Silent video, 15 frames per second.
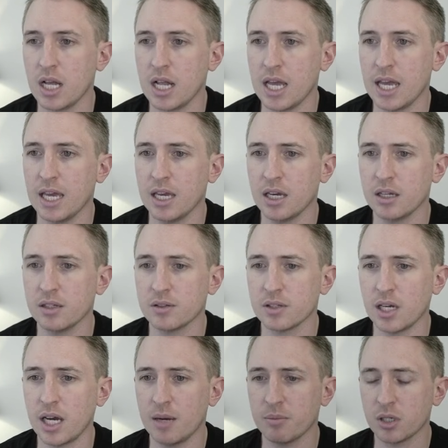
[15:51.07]
And
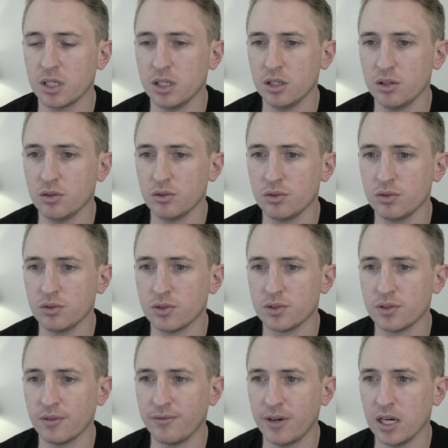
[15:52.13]
I'm going to use
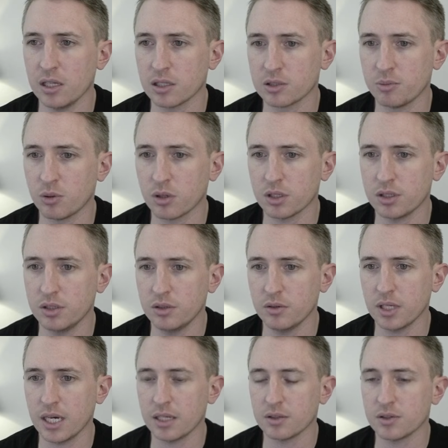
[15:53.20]
the File Explorer to do
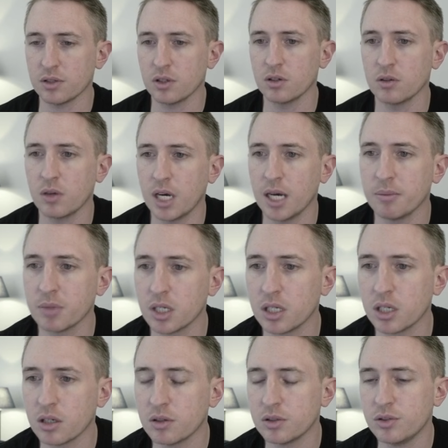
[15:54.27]
that. So I'm going to
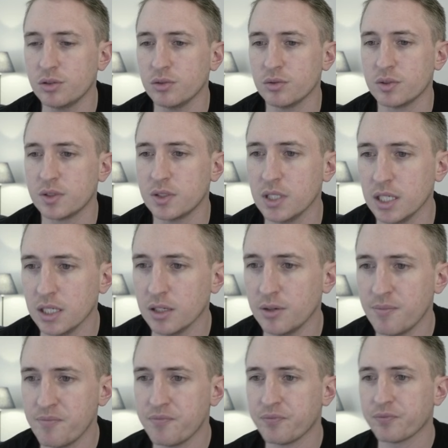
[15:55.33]
go to
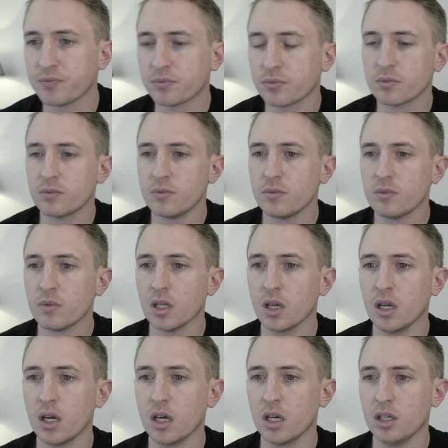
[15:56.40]
C,
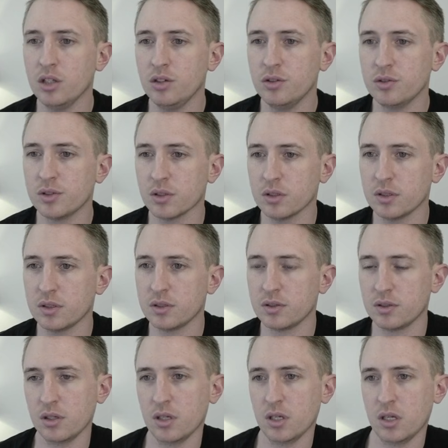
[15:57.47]

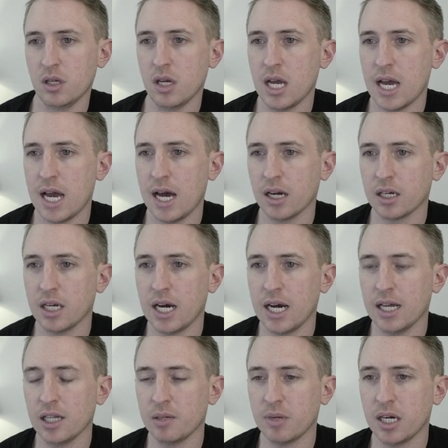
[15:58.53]
Users. I'm going to
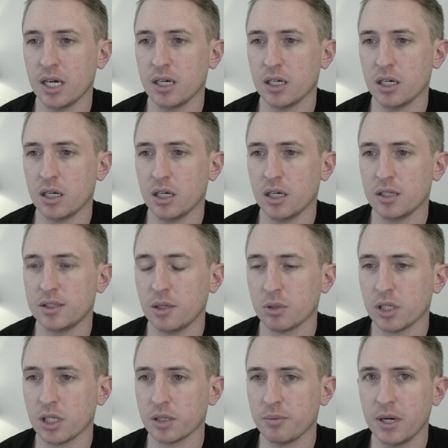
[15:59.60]
highlight my,
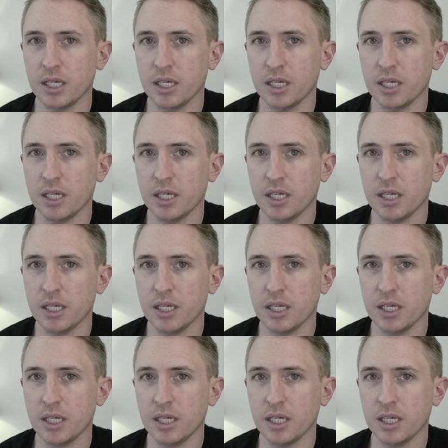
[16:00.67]
double-click my